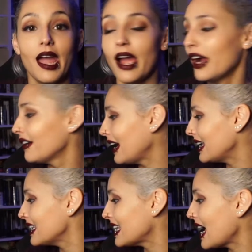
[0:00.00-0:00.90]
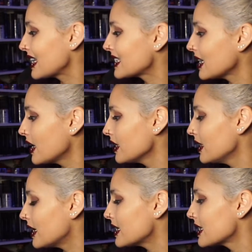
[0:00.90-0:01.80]
All right, next on
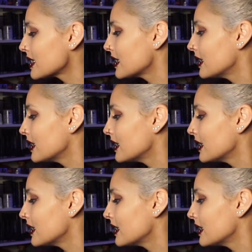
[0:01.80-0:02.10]
the list,